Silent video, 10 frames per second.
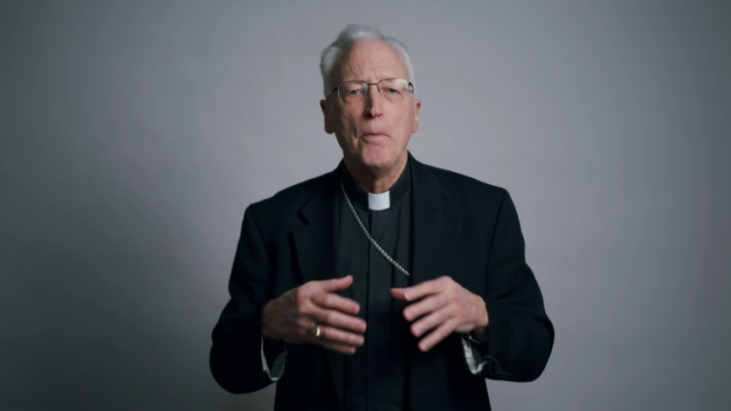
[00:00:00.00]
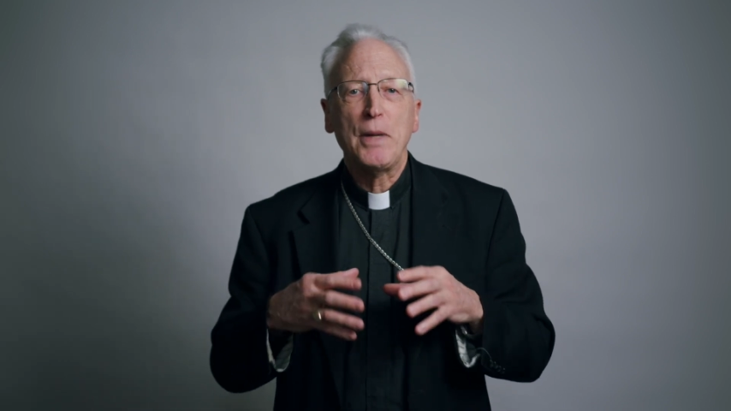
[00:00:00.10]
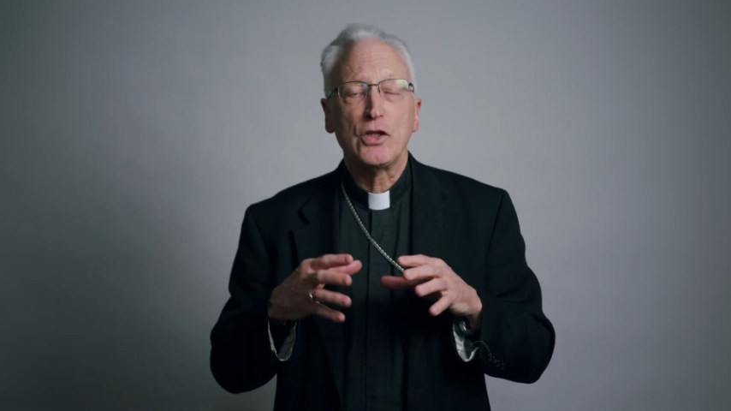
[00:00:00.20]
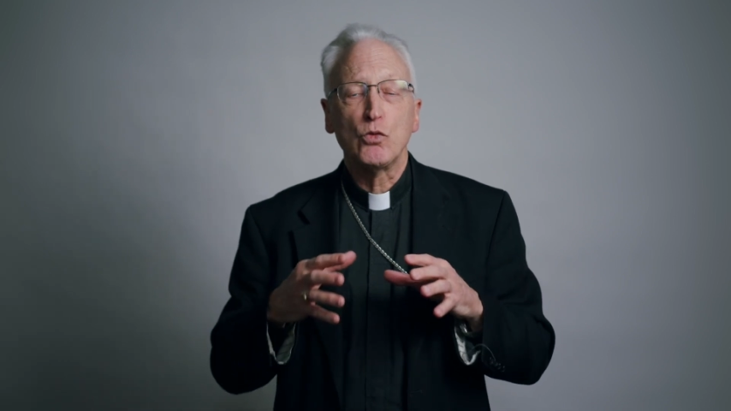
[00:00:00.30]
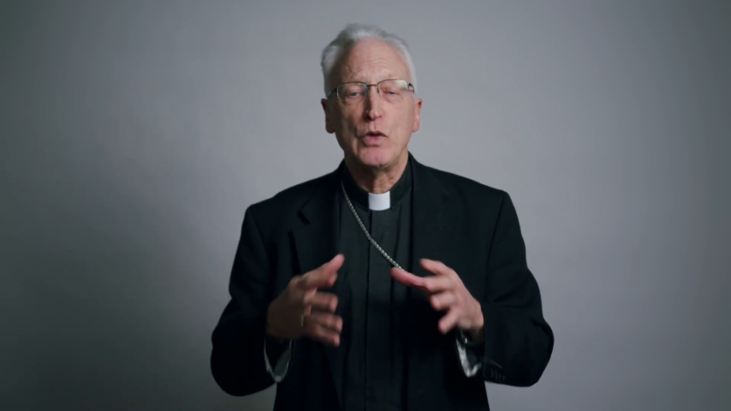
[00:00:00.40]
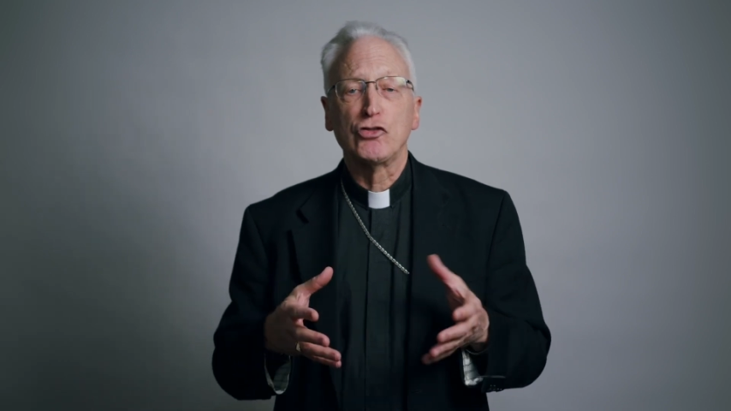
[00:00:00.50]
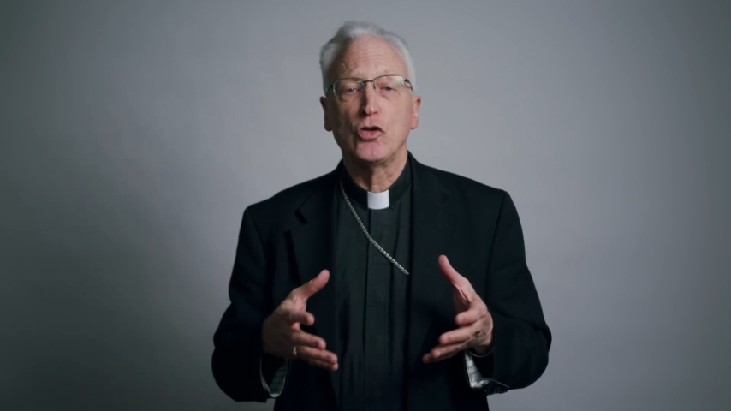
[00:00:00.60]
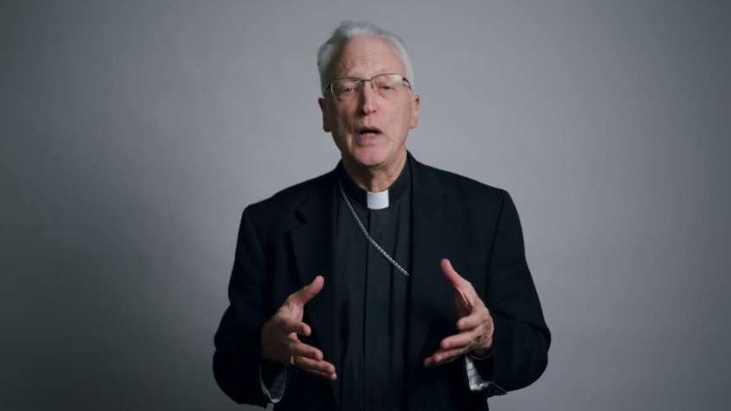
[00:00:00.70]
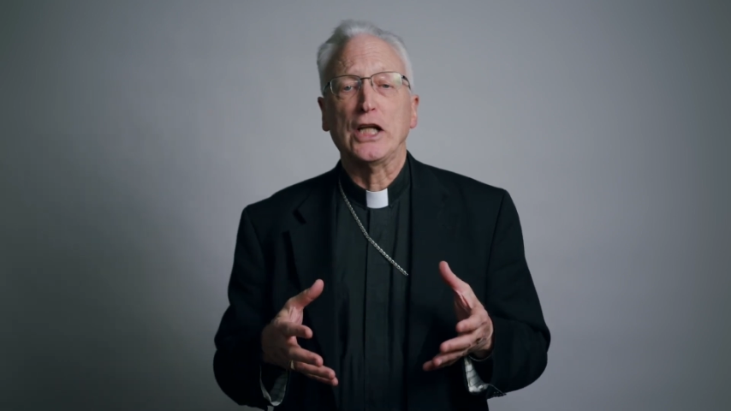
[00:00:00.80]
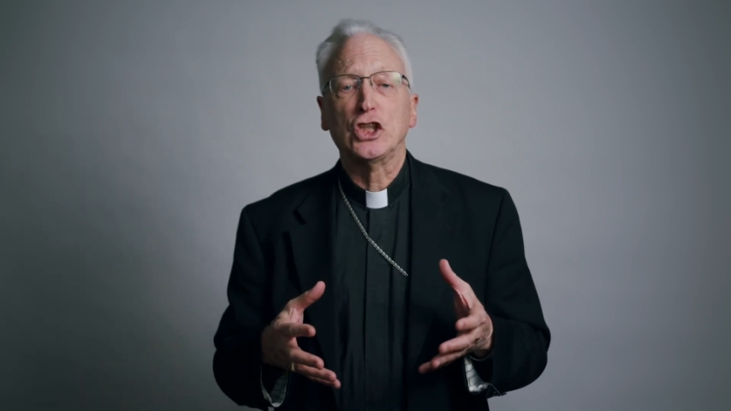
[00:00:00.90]
by the
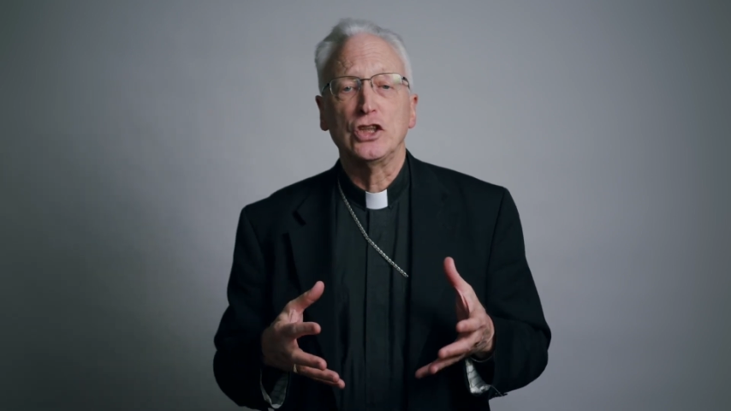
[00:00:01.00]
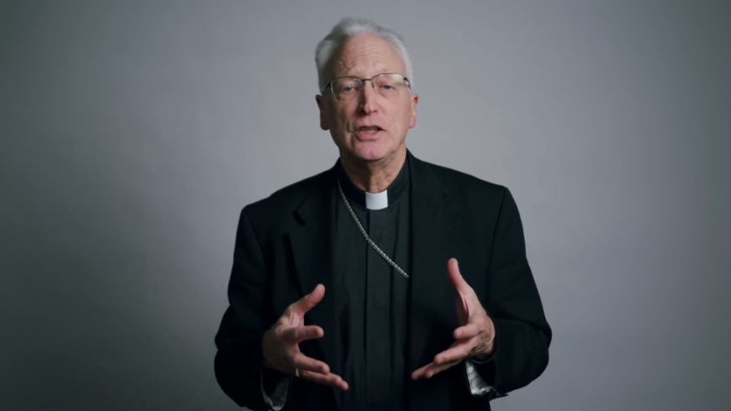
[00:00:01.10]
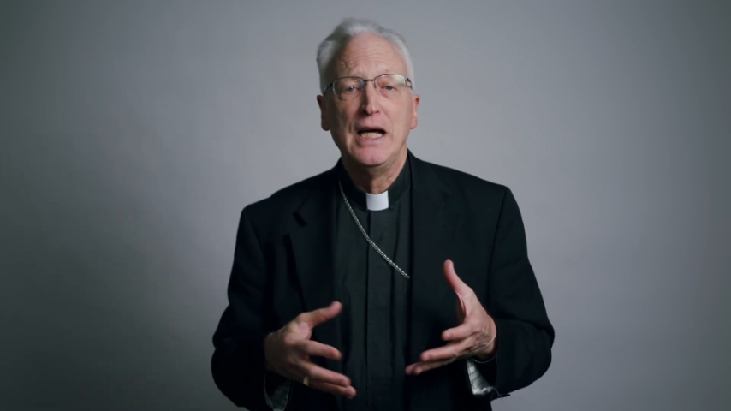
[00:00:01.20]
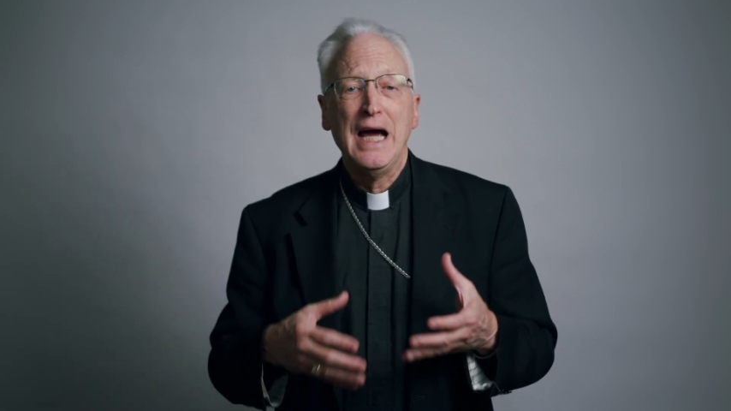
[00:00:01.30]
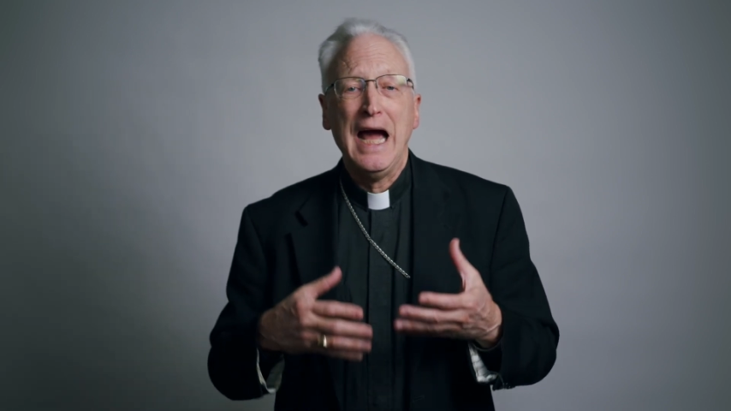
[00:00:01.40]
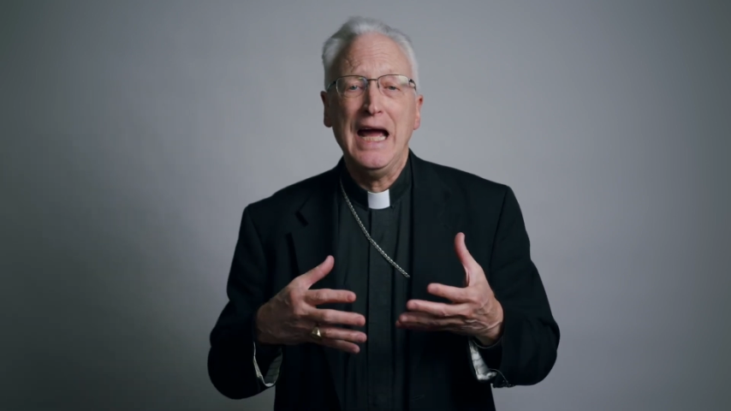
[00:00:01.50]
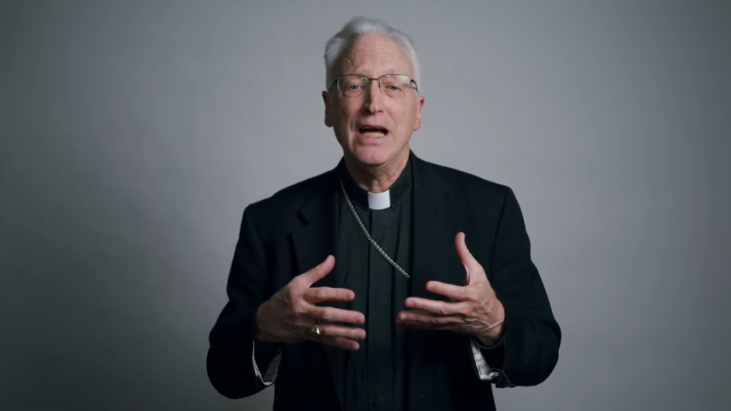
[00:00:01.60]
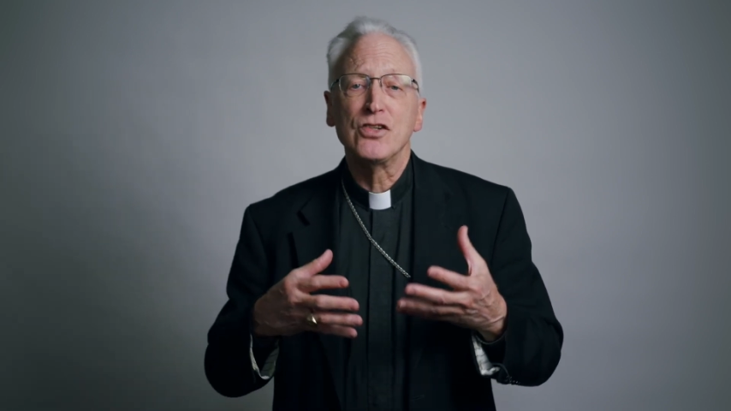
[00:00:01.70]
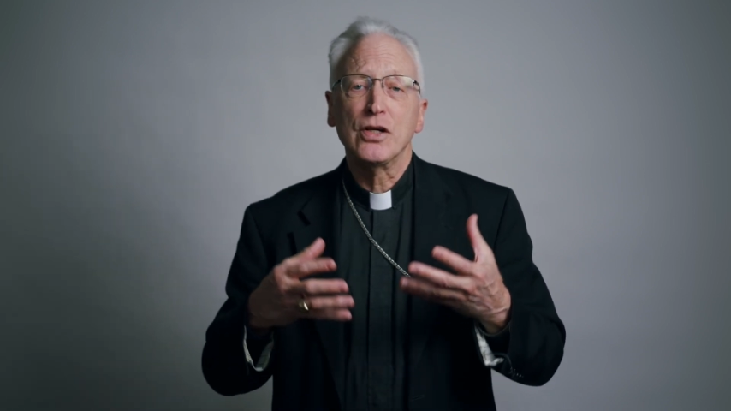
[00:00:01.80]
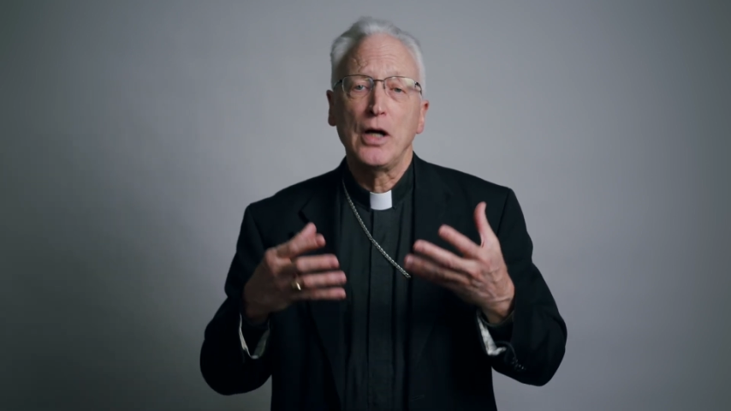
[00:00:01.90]
resurrection
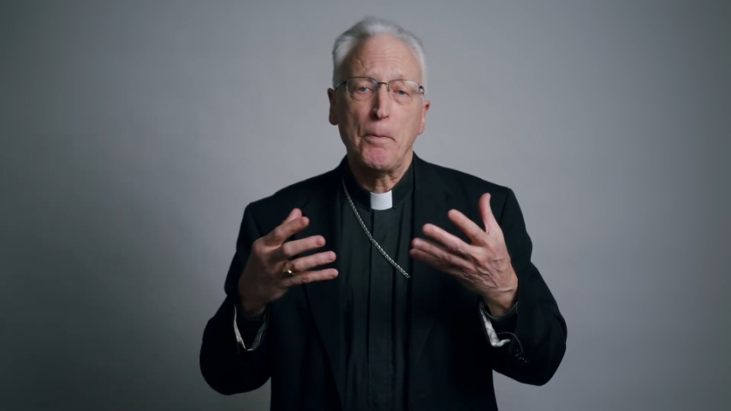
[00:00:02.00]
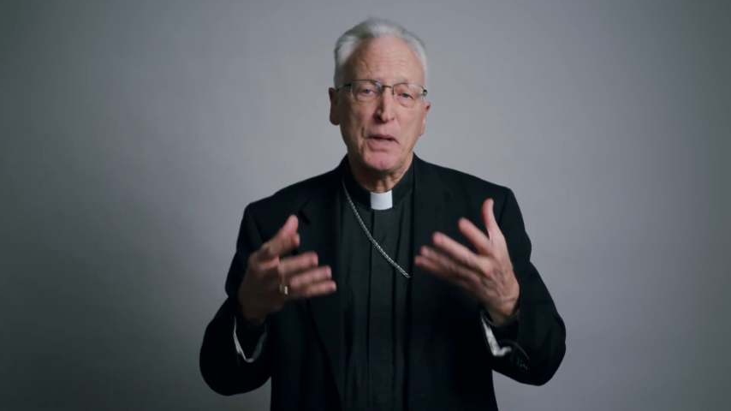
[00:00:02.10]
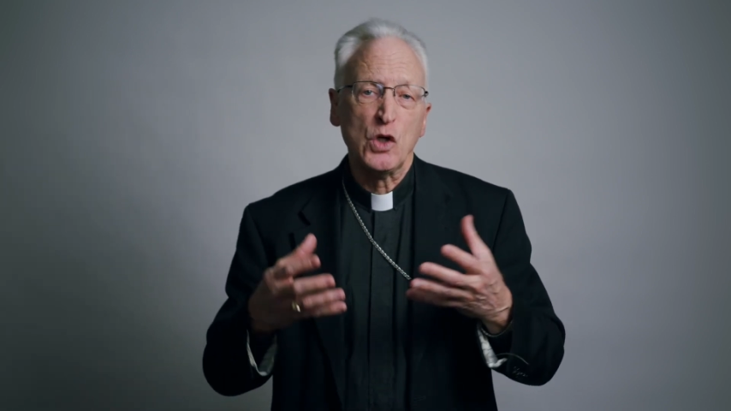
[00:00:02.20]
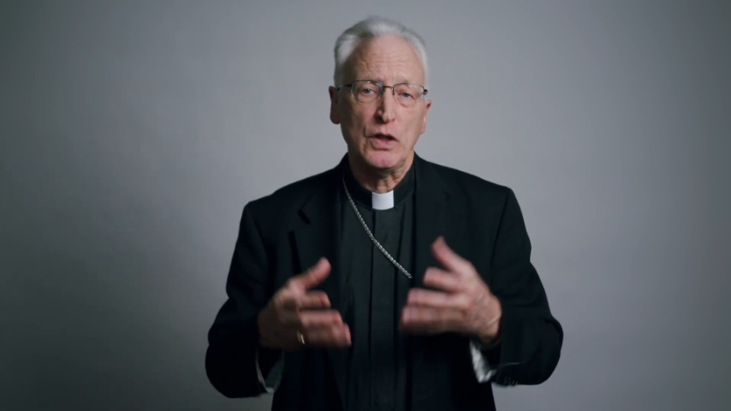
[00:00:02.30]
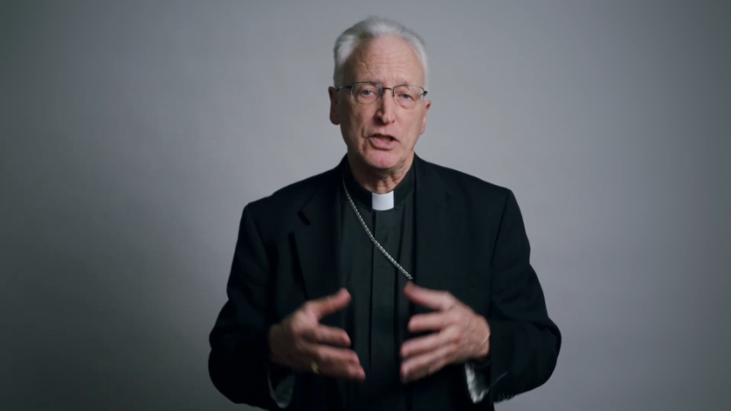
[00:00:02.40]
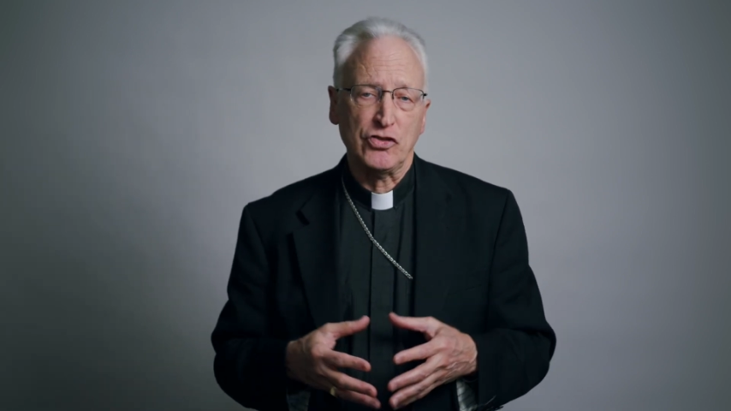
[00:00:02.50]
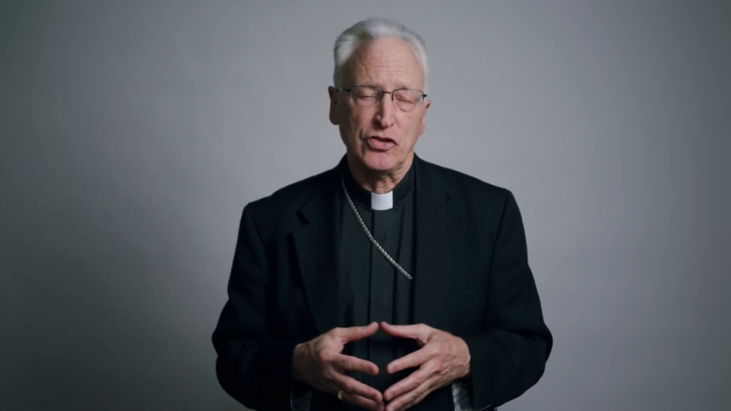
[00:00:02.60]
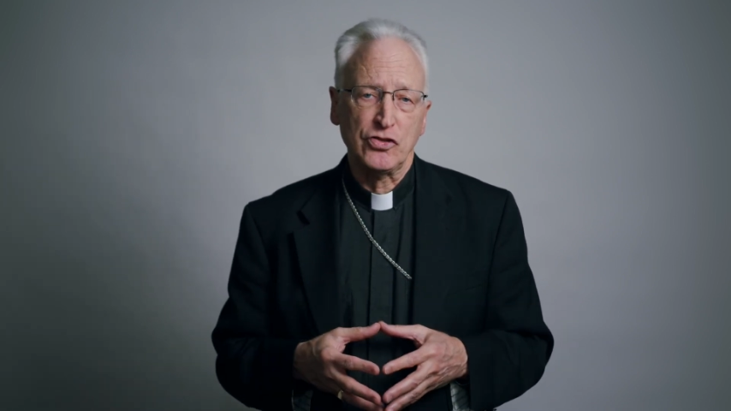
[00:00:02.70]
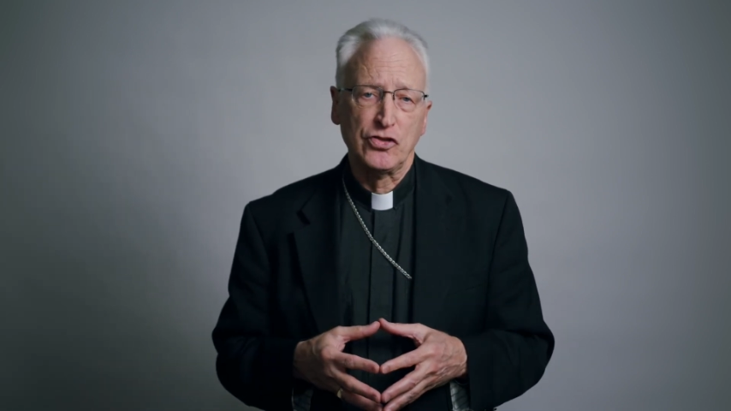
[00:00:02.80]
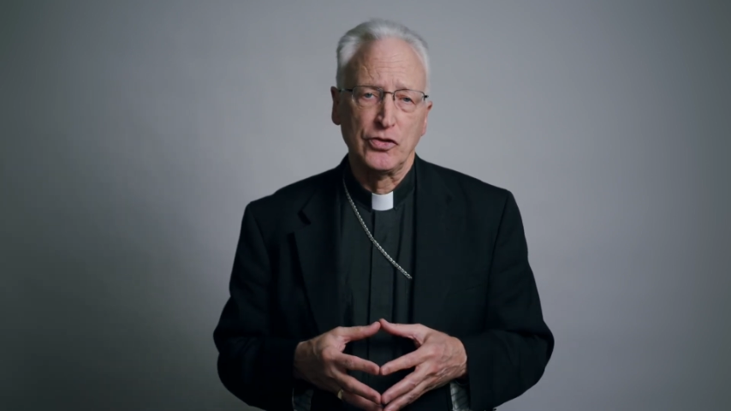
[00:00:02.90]
and
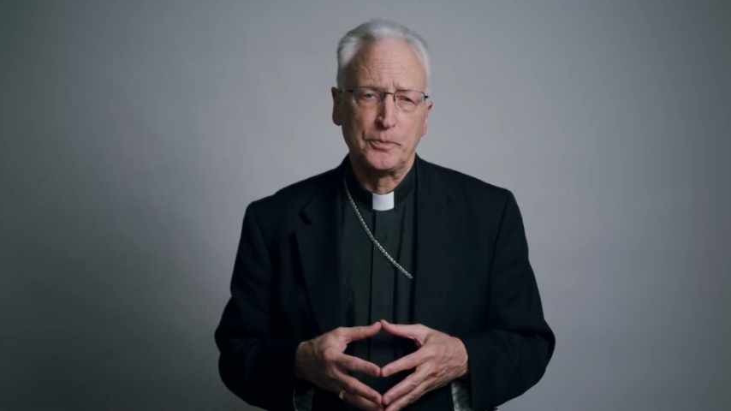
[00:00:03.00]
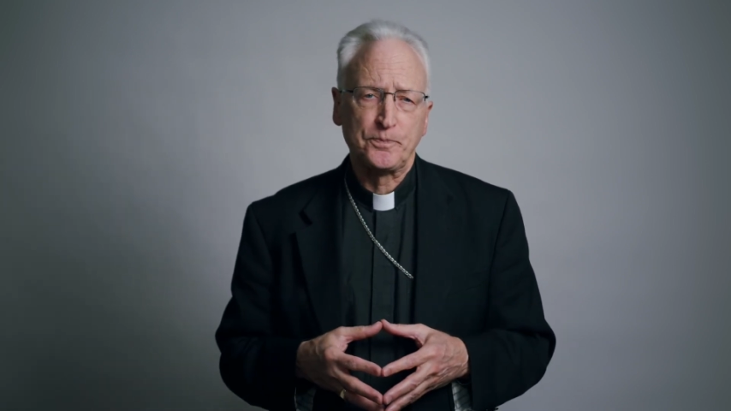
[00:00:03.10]
appearances.